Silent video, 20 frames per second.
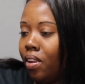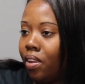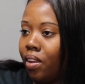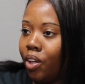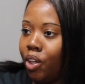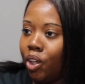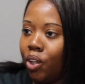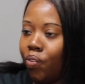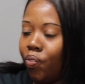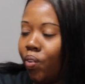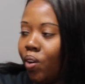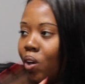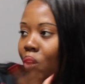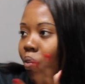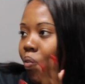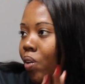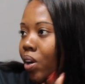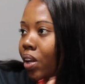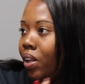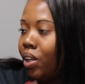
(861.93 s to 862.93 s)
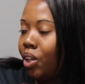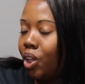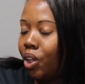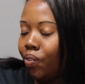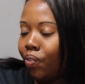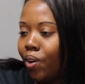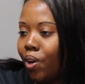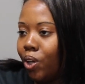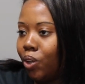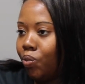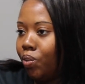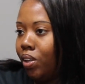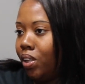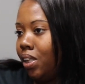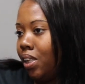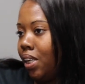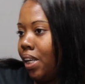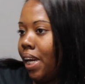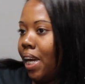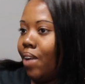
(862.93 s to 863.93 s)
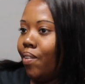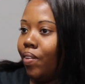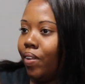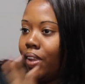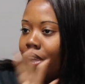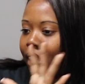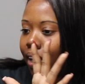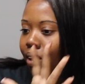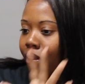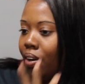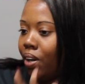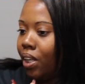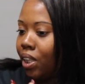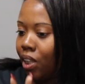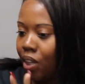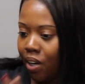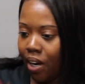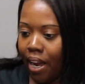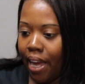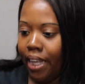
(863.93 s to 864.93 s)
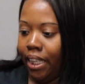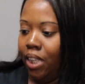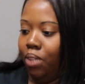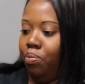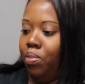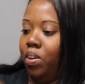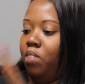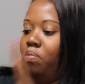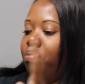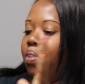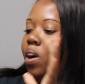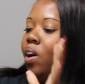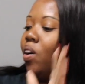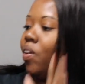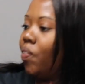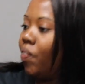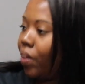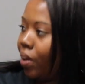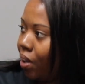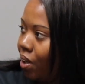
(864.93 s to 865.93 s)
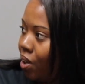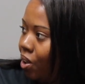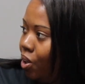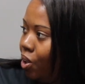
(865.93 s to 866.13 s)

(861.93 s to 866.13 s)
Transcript: The Chevelle, one of the Chevelles we did, everything on this car has to be perfect.